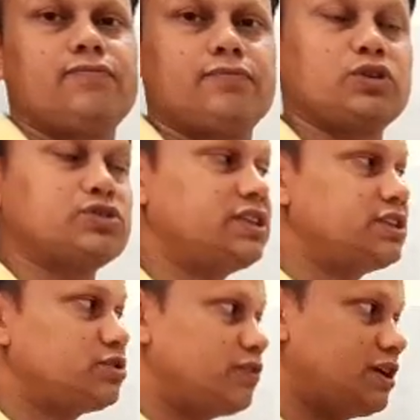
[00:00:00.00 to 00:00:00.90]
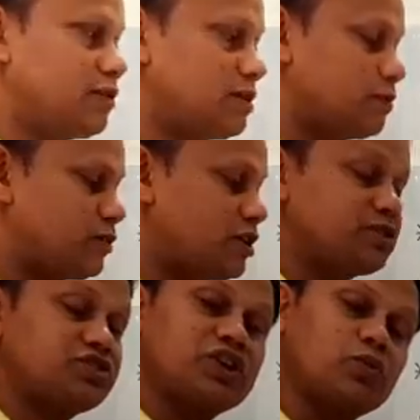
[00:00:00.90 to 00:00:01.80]
because this is very
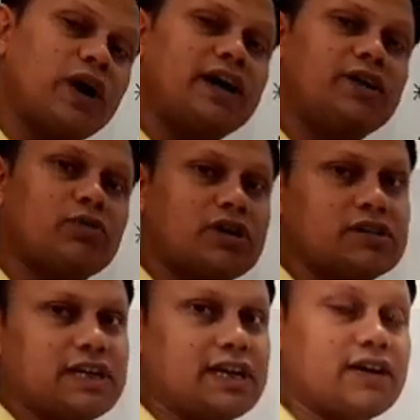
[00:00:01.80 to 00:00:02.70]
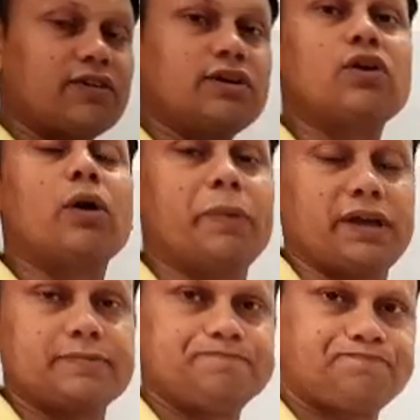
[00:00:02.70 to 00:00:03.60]
much required to understand our topic.